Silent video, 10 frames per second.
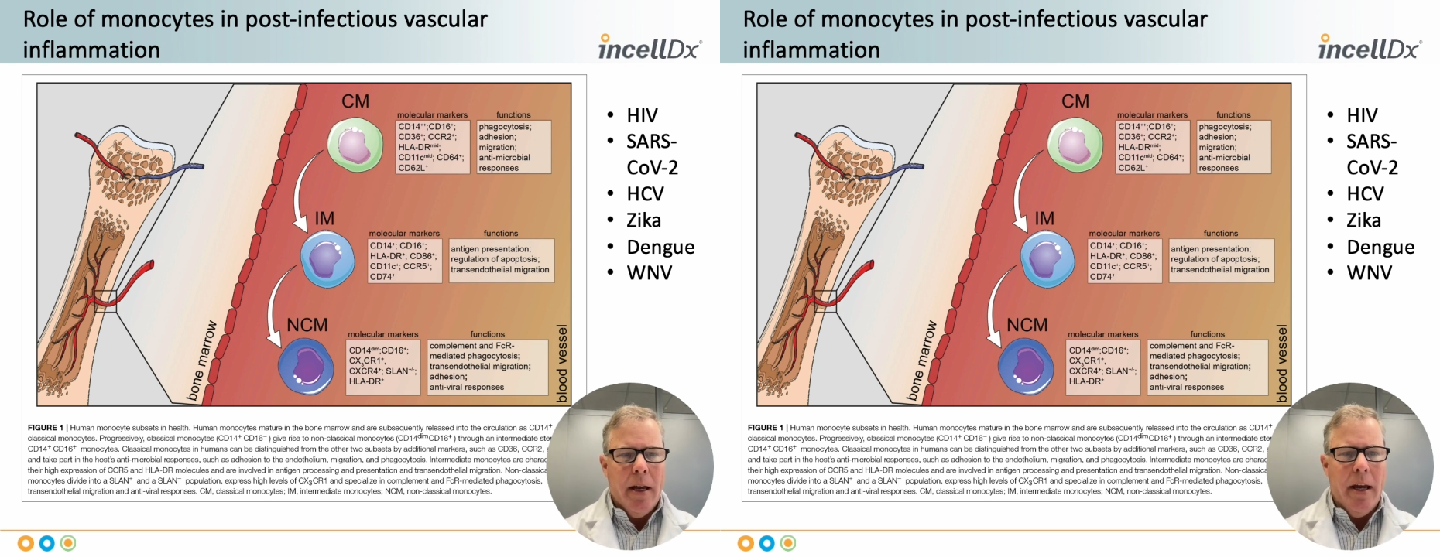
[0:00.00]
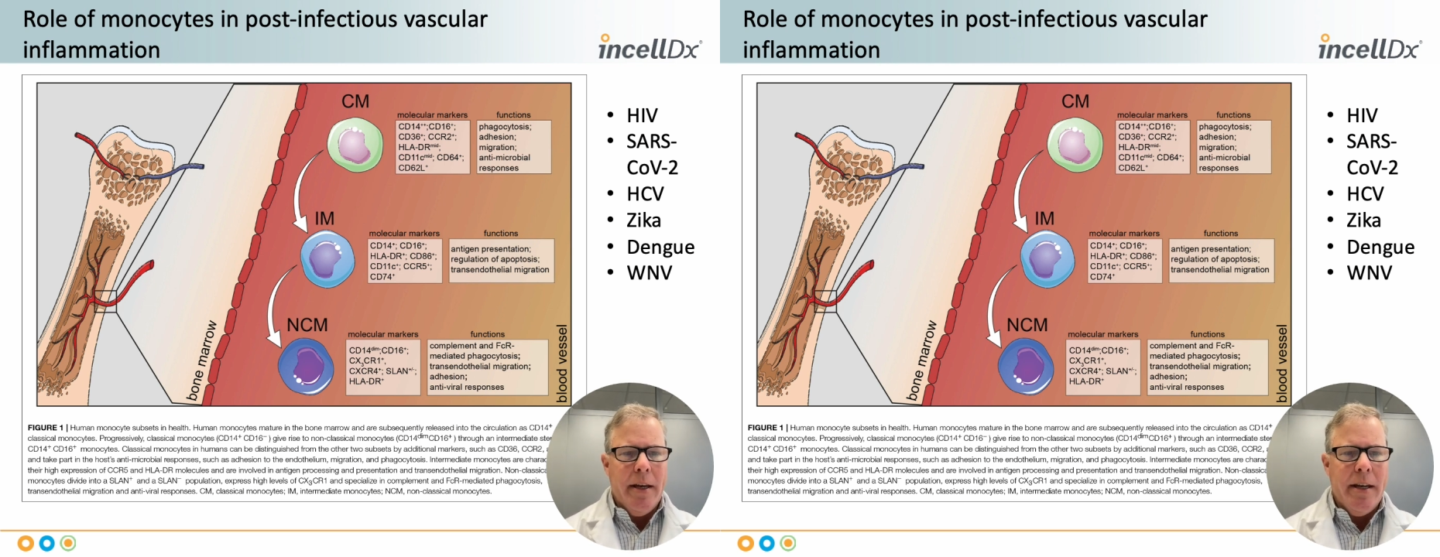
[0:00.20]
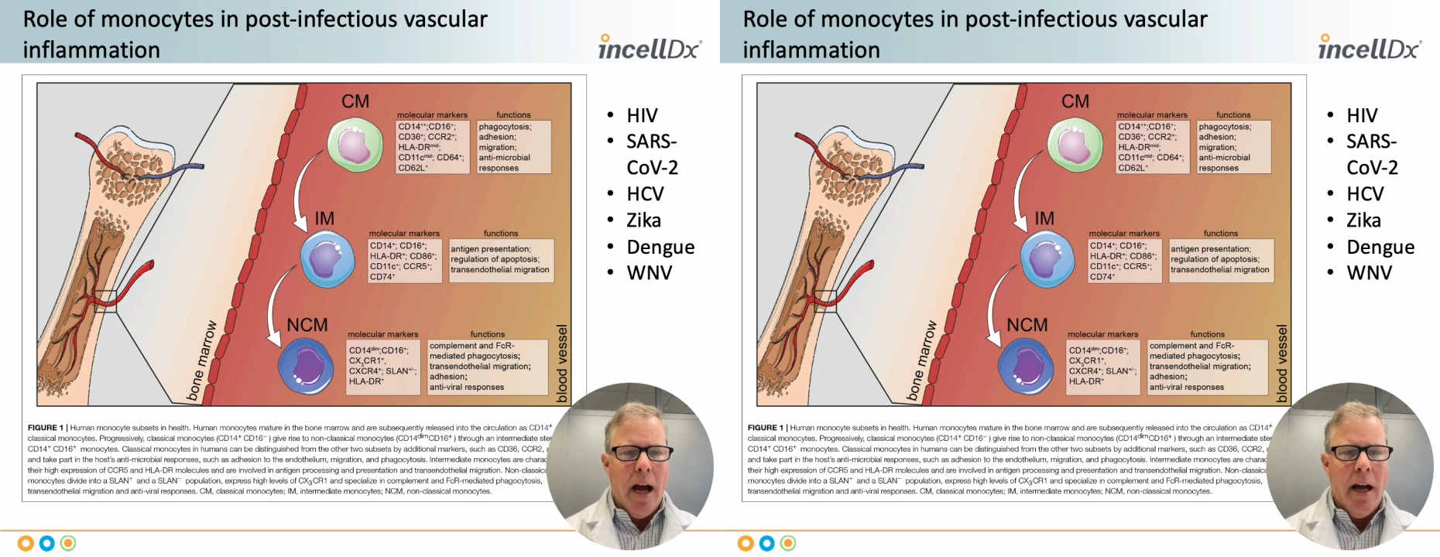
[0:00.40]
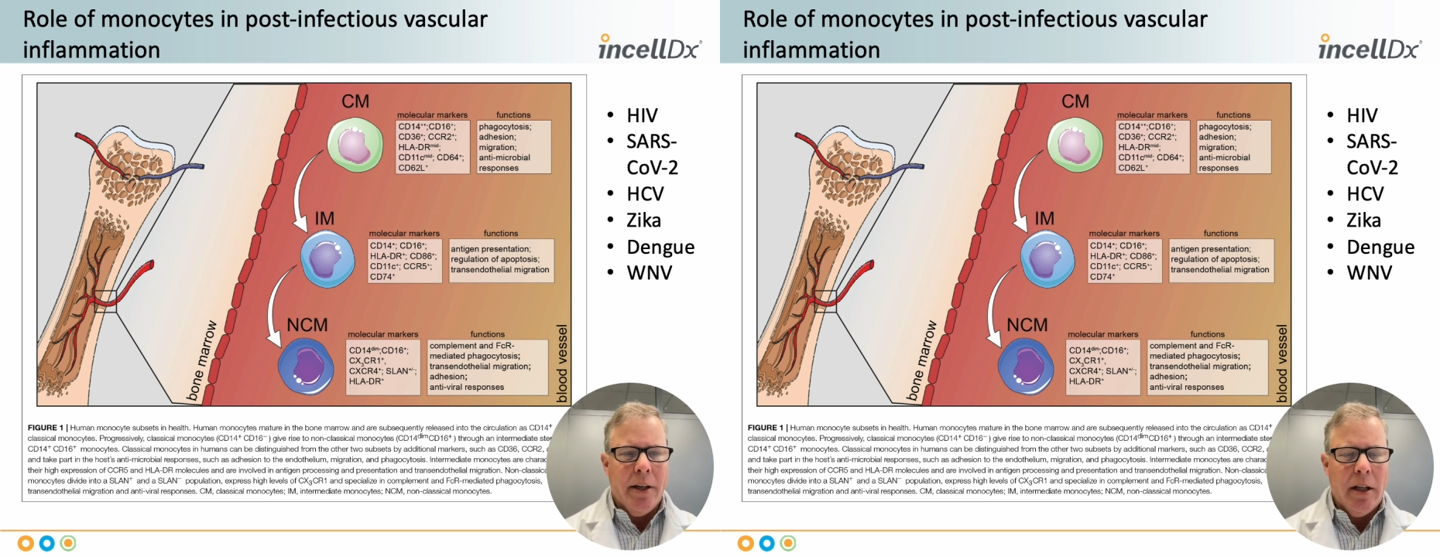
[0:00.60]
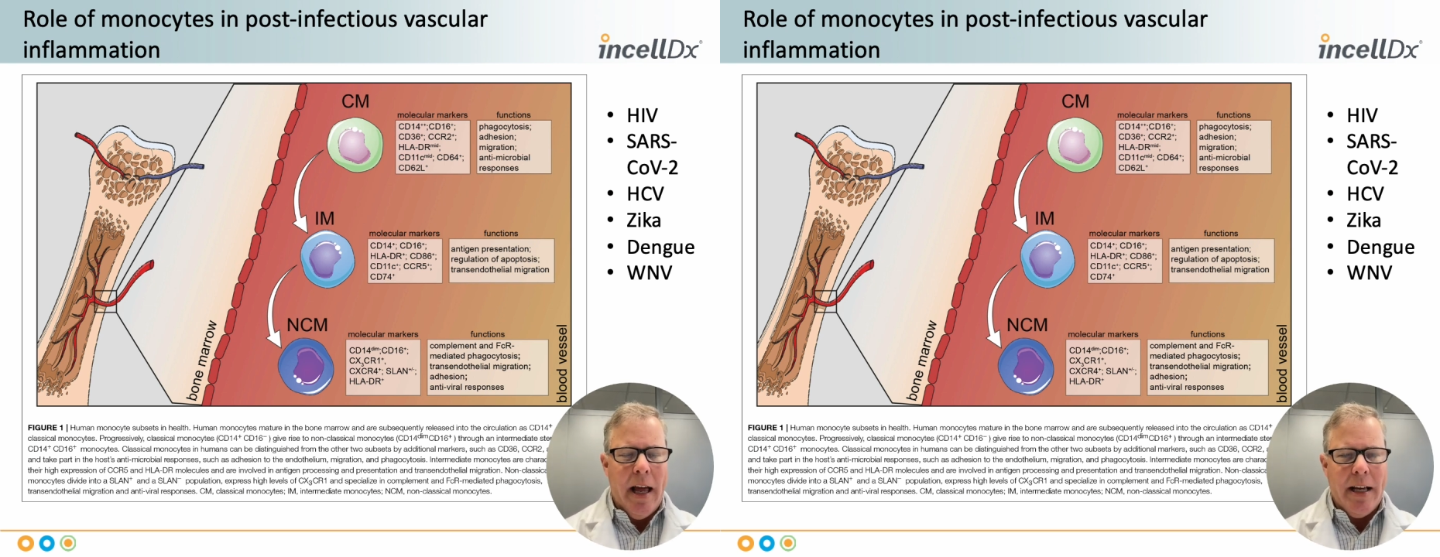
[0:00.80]
in
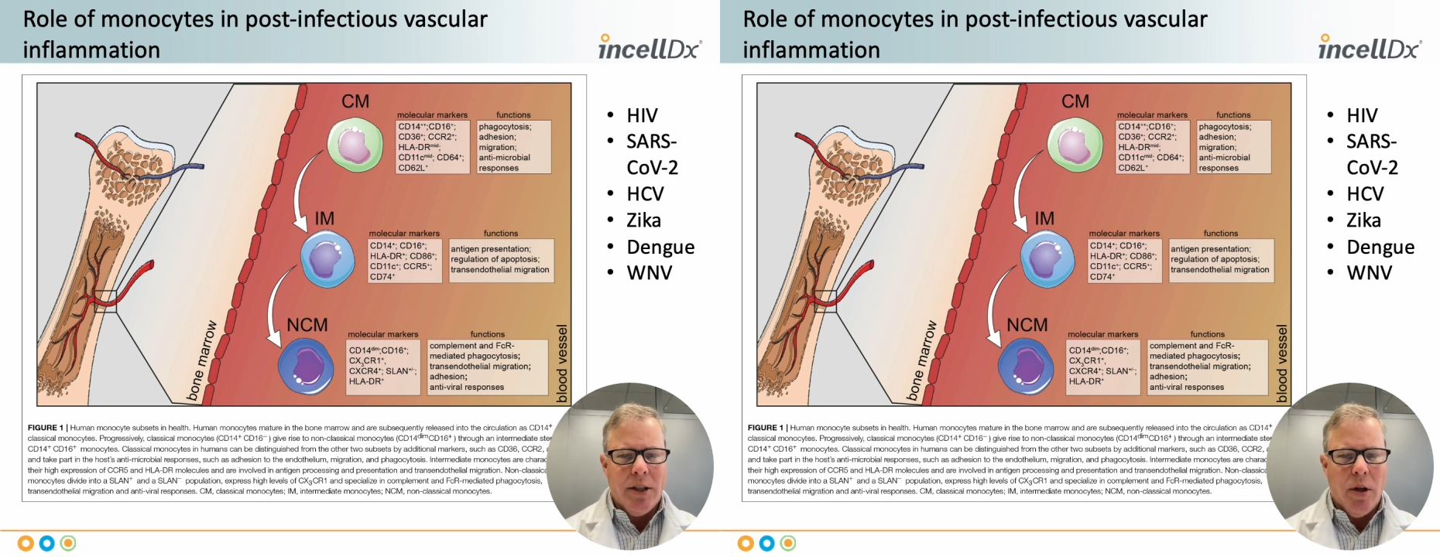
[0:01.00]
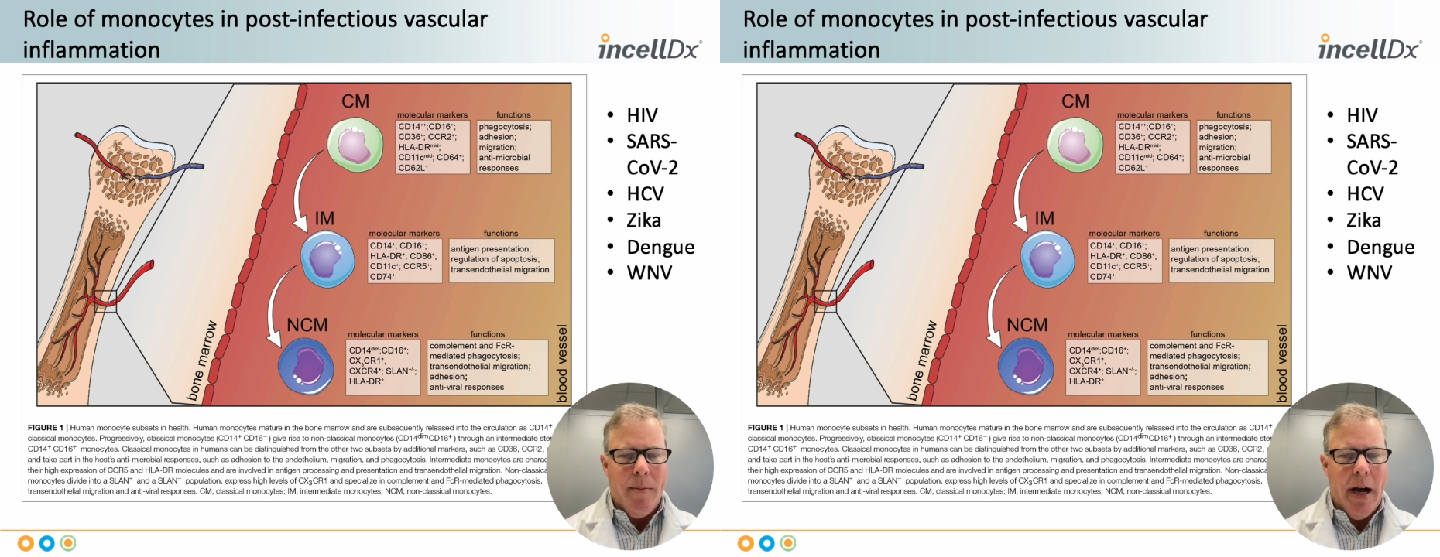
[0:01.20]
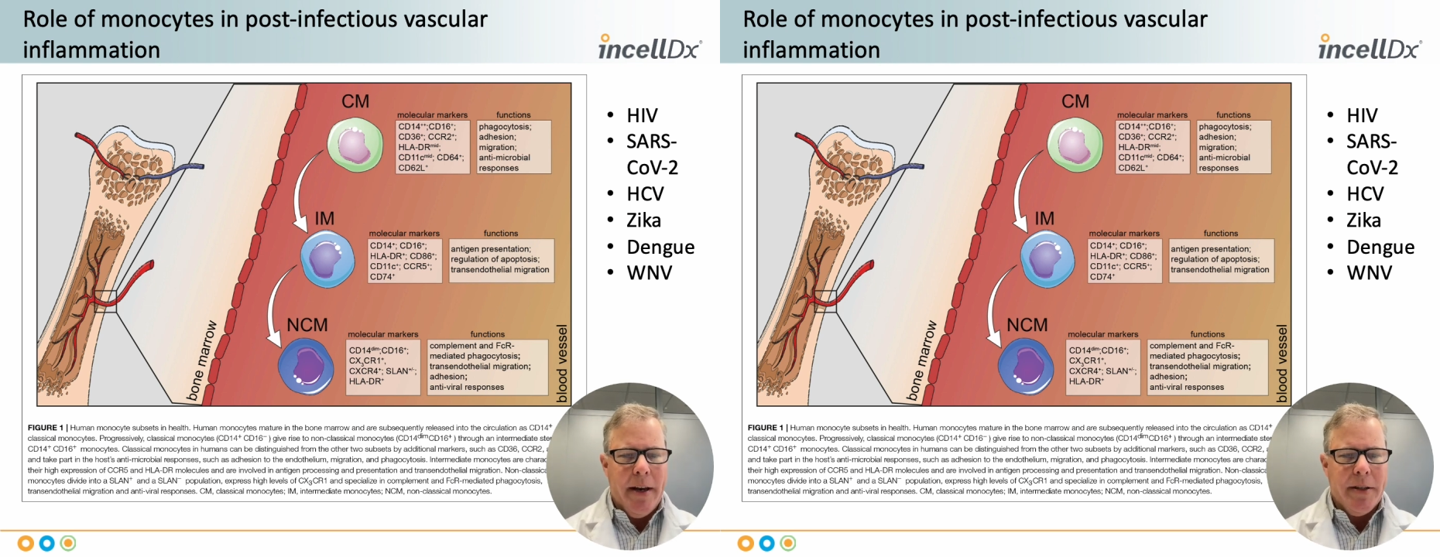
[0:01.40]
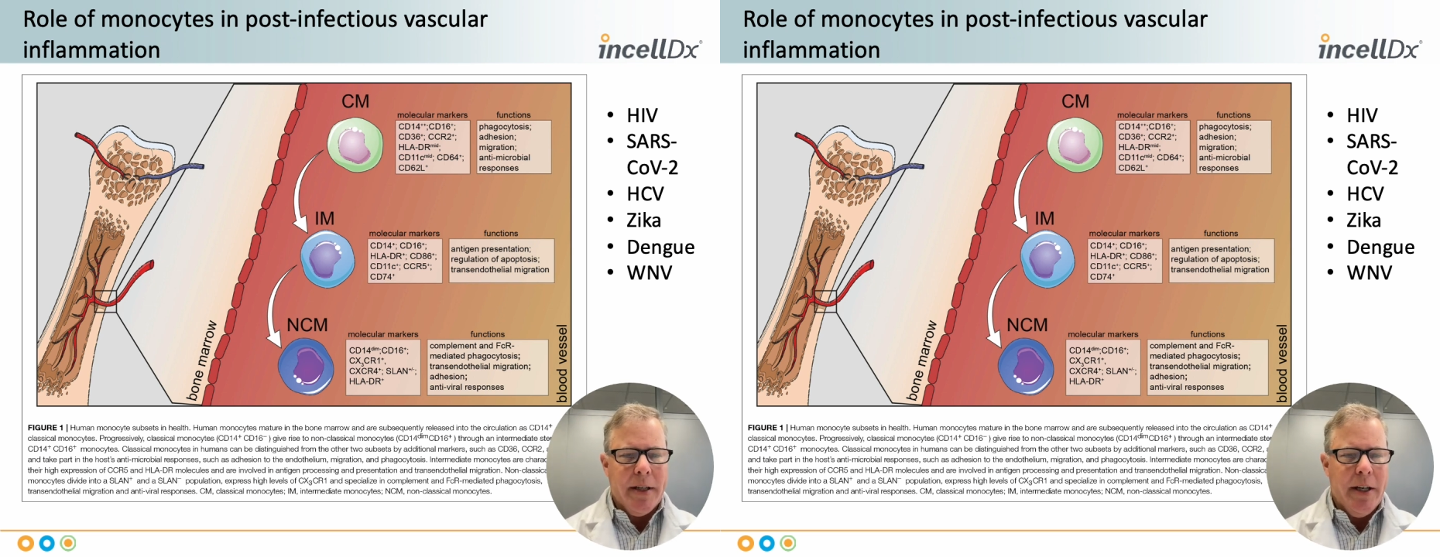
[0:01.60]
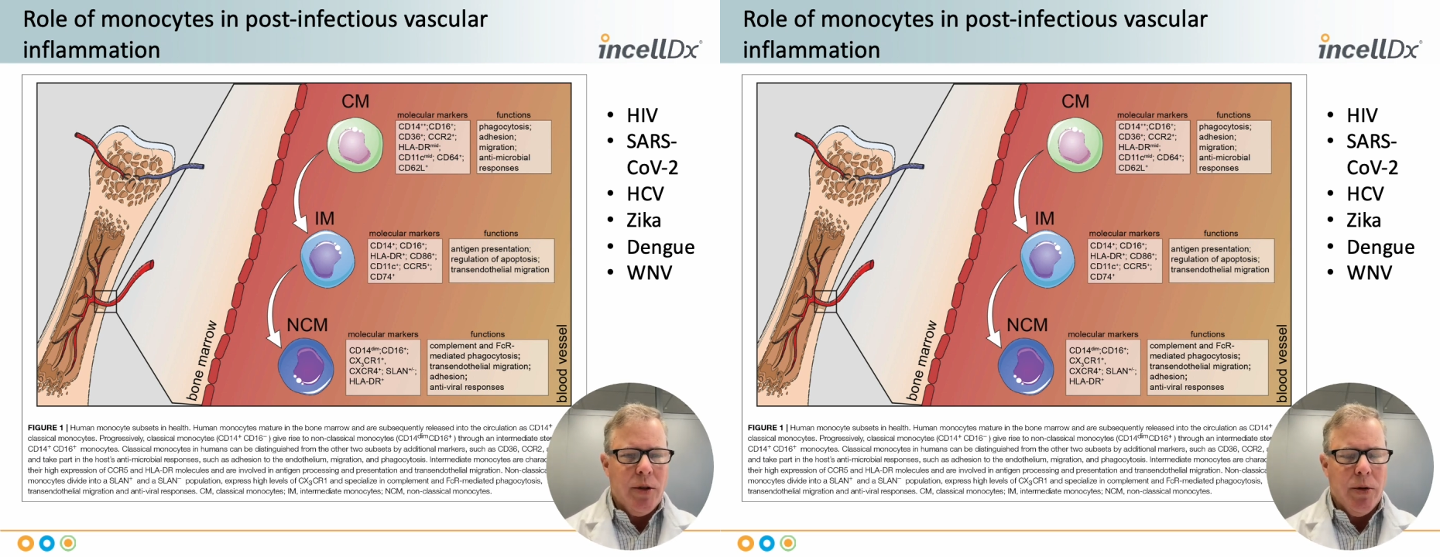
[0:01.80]
non-classical monocytes,